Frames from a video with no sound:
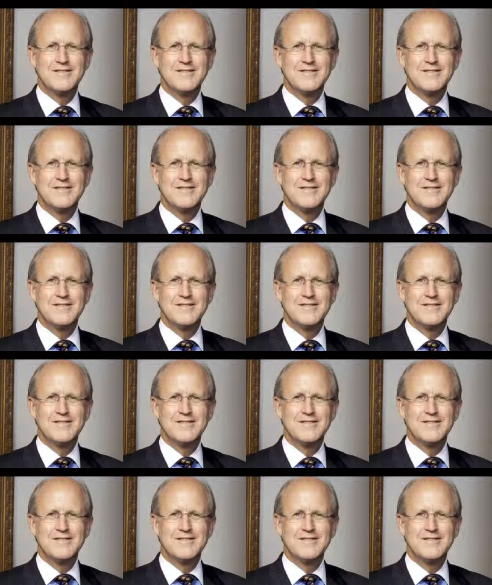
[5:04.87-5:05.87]

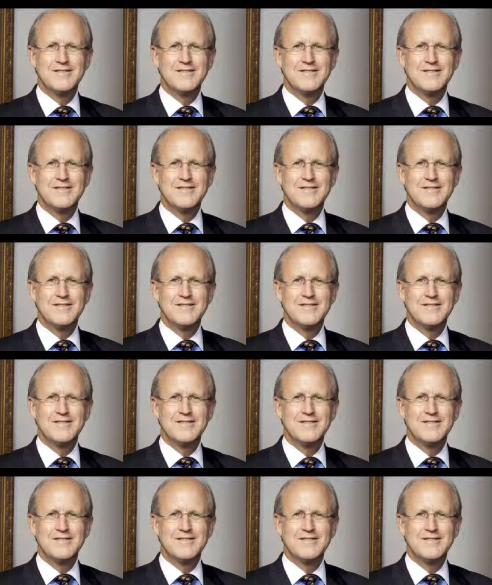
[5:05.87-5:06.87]

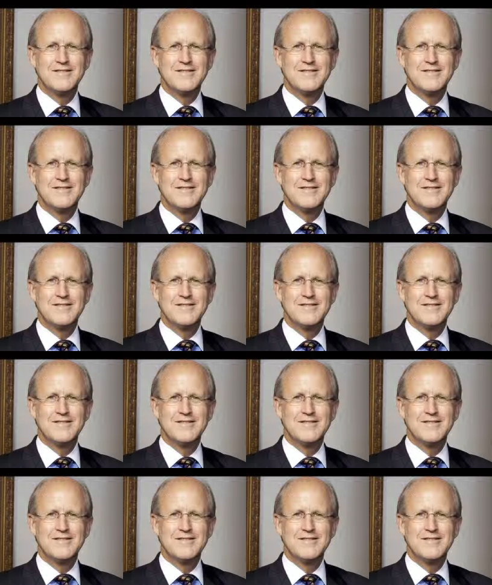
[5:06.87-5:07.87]

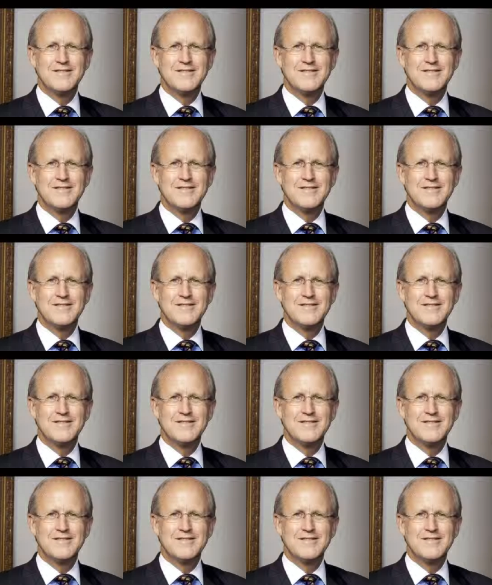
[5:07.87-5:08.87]

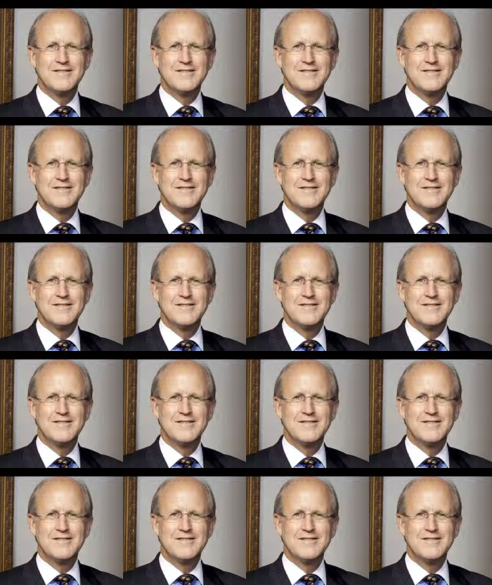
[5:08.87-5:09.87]

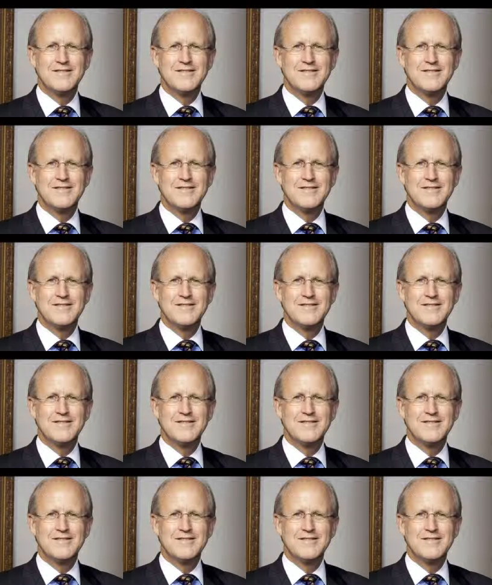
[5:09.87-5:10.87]

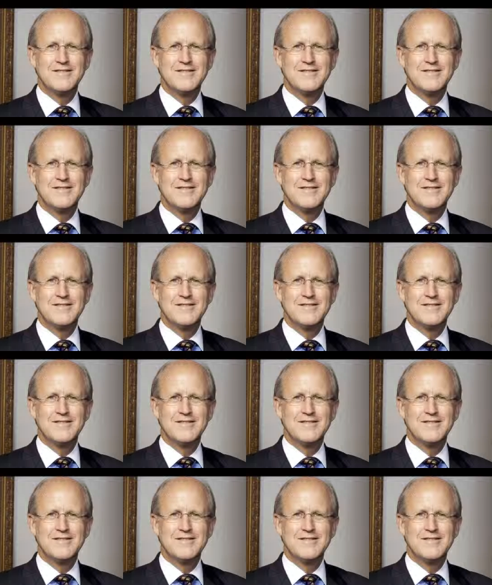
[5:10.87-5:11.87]

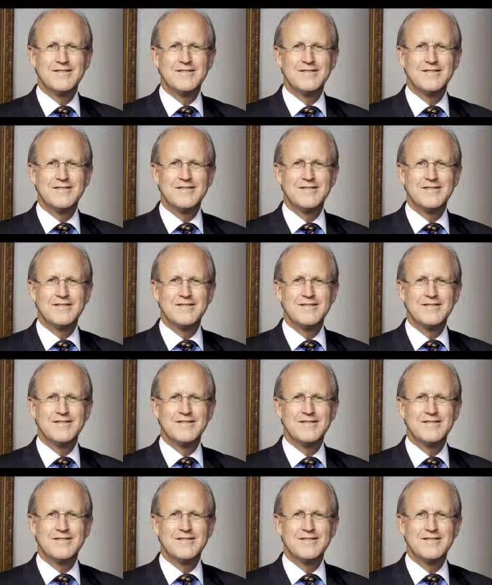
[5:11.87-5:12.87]
[no speech]